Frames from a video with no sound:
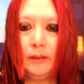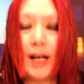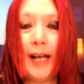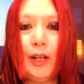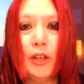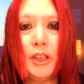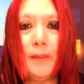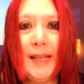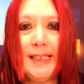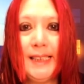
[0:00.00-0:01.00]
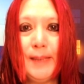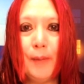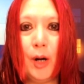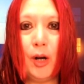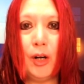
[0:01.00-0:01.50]
I also base
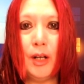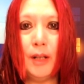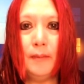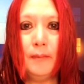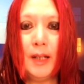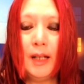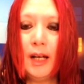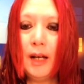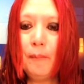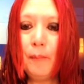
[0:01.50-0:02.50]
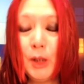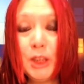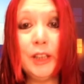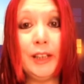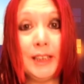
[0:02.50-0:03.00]
them on
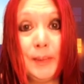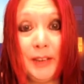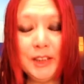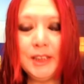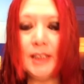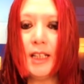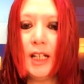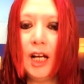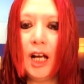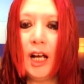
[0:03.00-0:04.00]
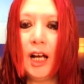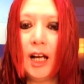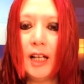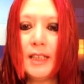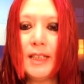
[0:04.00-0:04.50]
personal experiences.
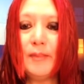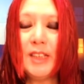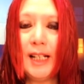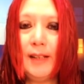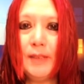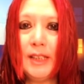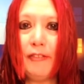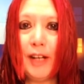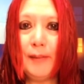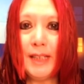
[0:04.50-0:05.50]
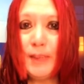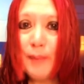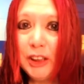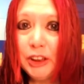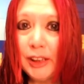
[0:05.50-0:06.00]
Sometimes, if I'm
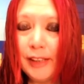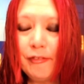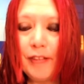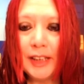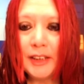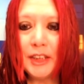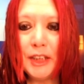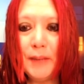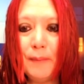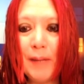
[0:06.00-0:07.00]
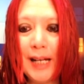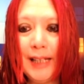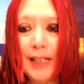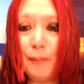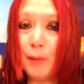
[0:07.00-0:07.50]
especially affected by
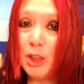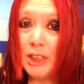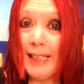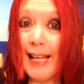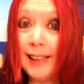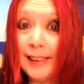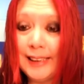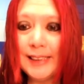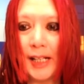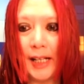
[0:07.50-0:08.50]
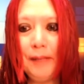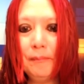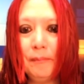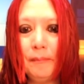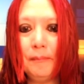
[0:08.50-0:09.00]
a personality type,
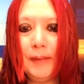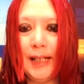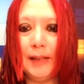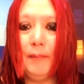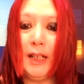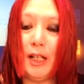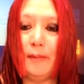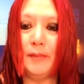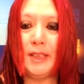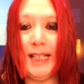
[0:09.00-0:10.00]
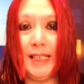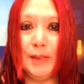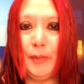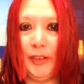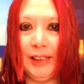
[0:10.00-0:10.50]
it becomes
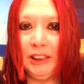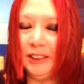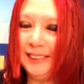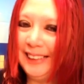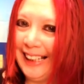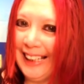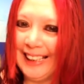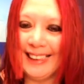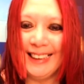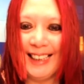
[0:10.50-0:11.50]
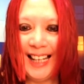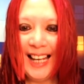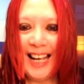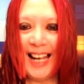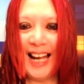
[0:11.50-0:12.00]
inspirational and
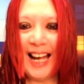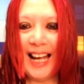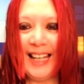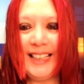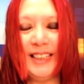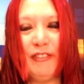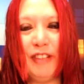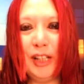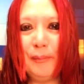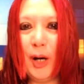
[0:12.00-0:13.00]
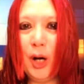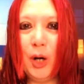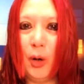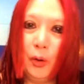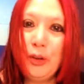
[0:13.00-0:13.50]
I can develop a
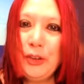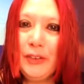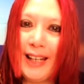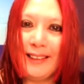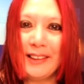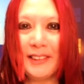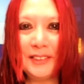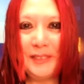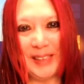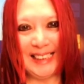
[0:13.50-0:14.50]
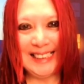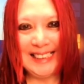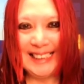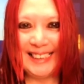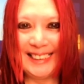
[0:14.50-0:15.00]
whole new character in minutes.